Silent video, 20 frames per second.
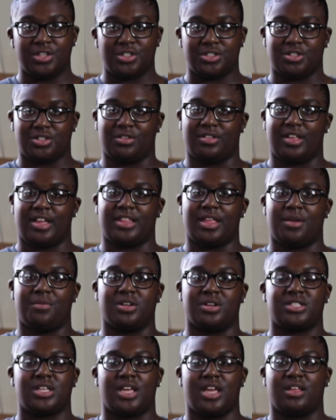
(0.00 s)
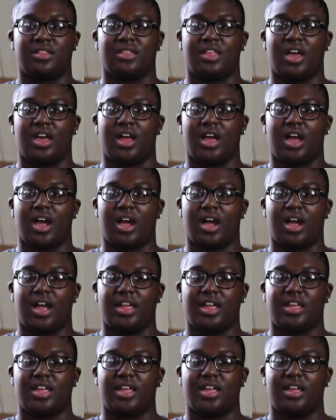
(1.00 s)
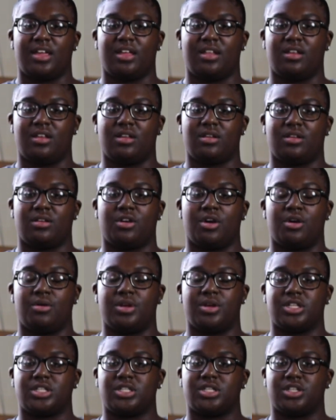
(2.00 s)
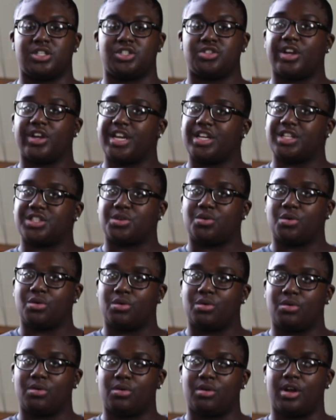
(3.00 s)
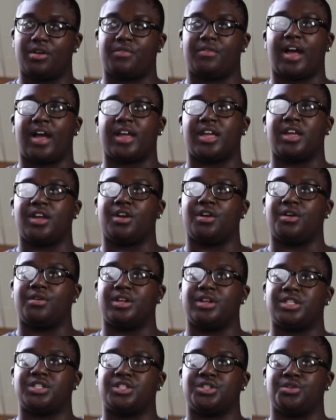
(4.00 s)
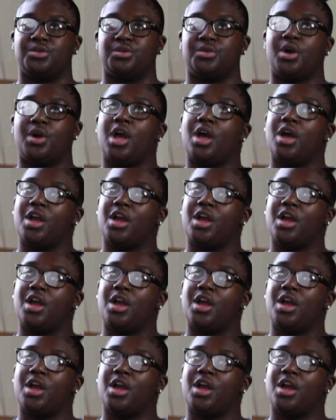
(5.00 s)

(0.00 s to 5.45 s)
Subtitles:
So like they were saying that I can go into trade school, or if I can go into